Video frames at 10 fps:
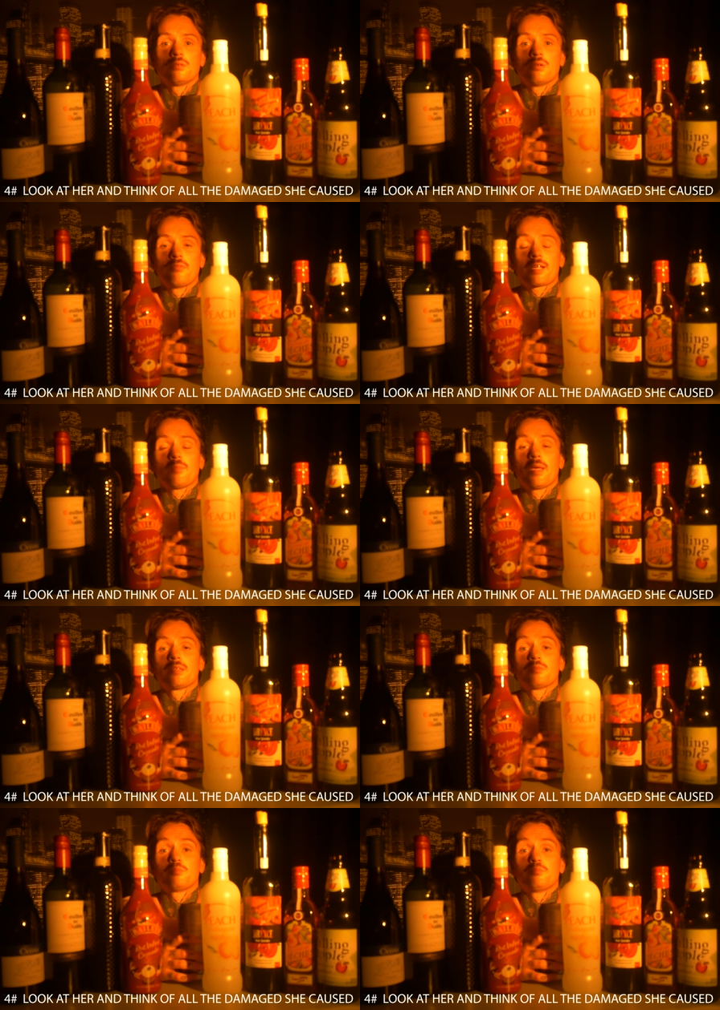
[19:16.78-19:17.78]
I
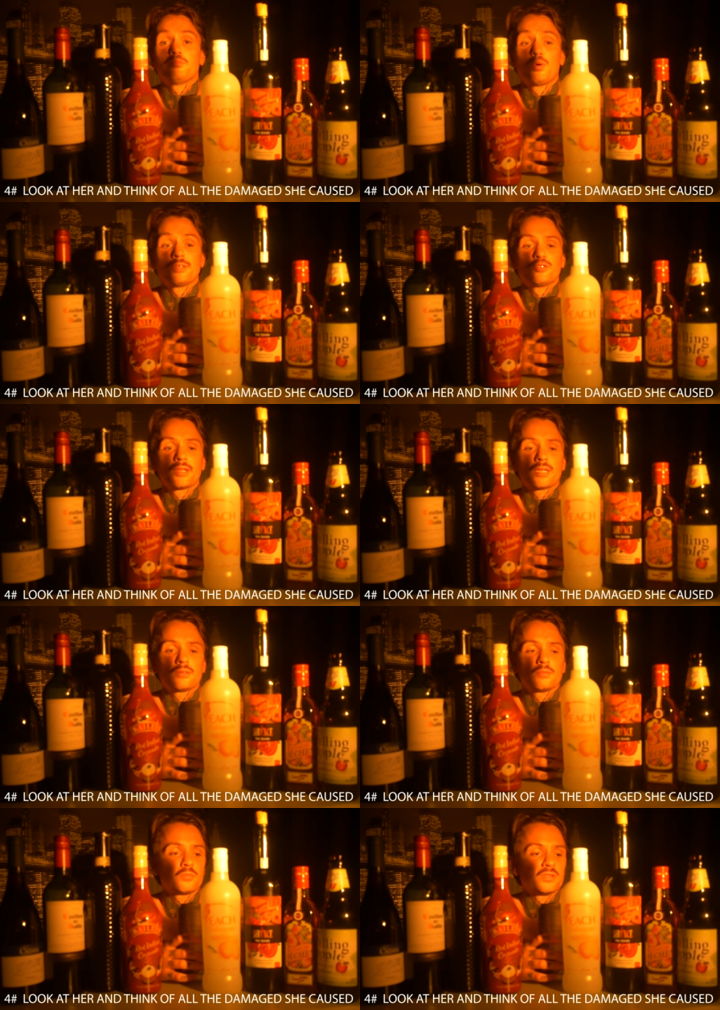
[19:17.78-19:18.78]
recommend buying
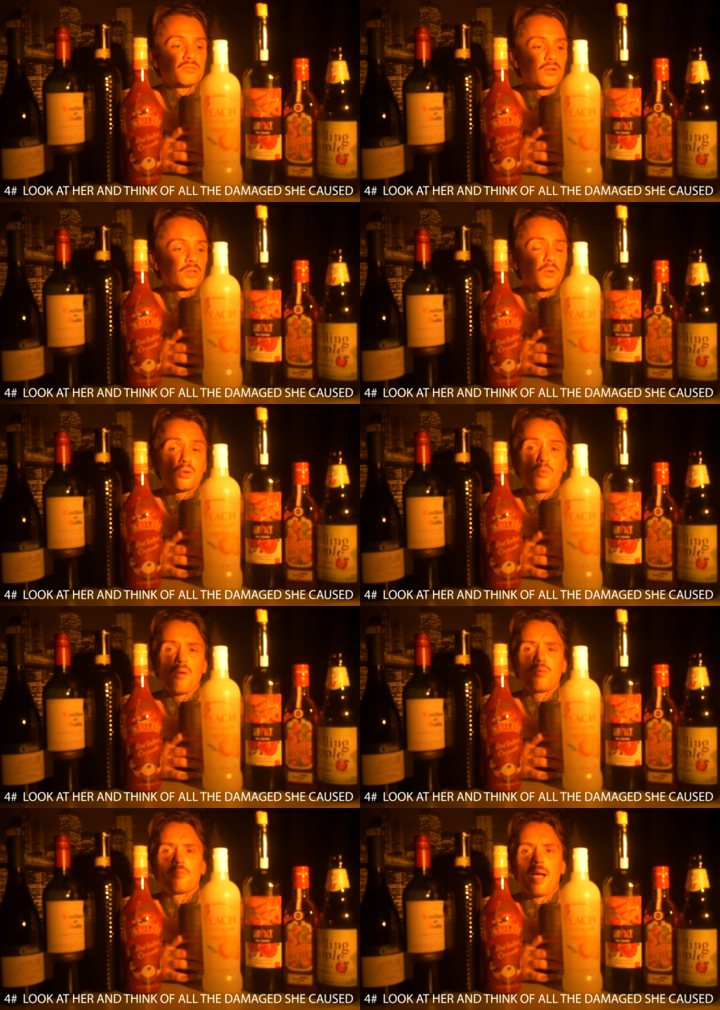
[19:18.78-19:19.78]
drink before you go, go
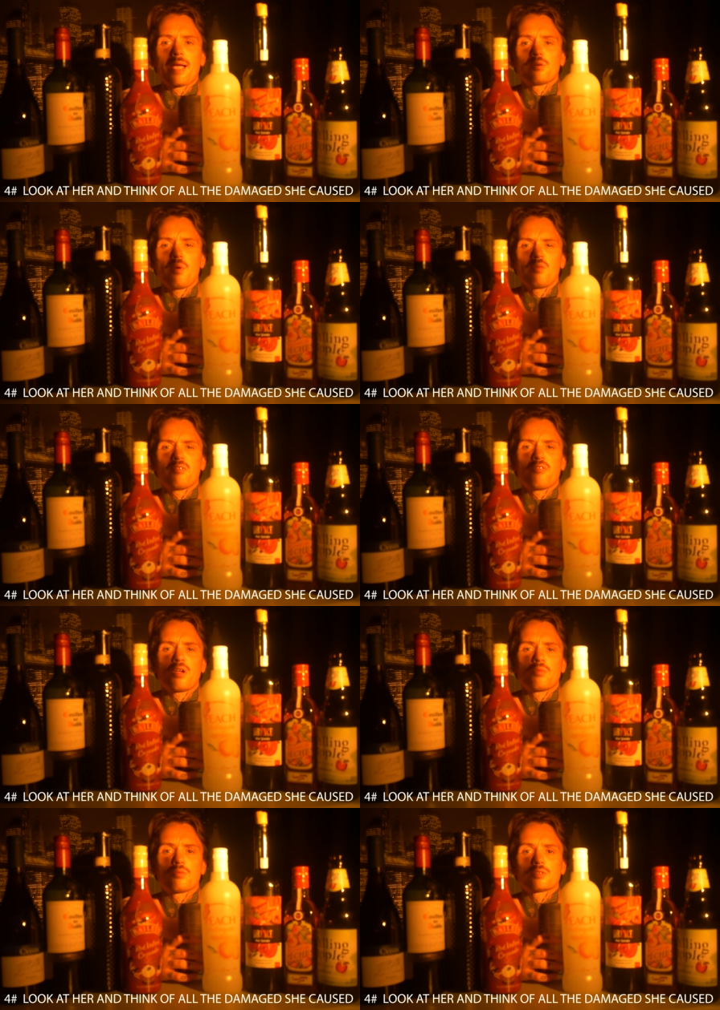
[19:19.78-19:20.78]
out with a bang, go out with
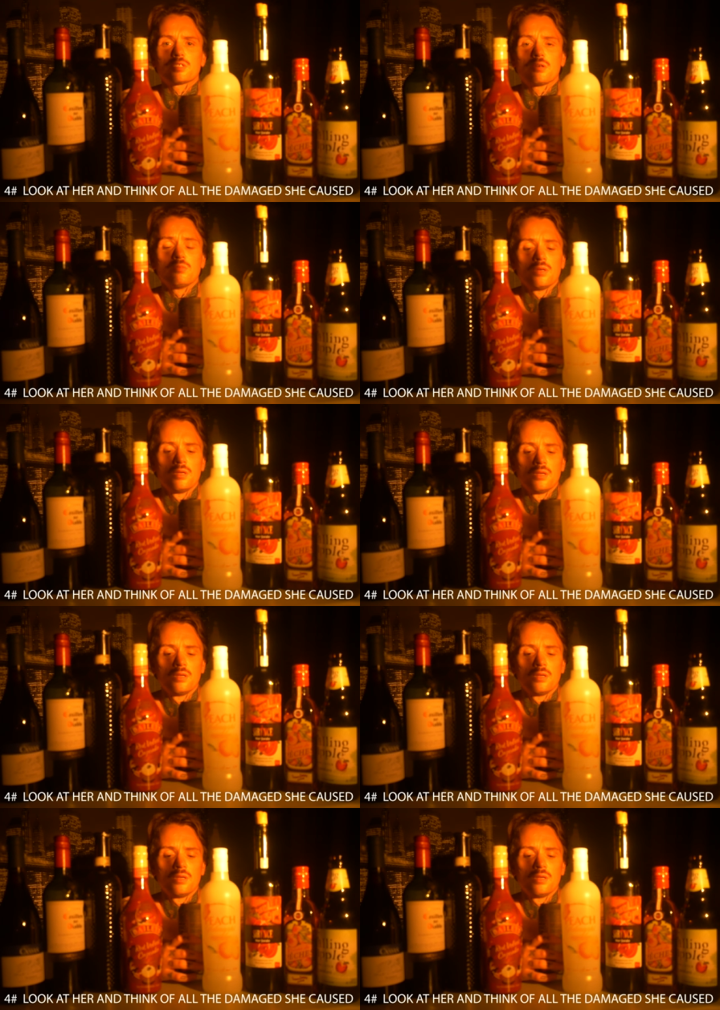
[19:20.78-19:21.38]
fireworks, you know.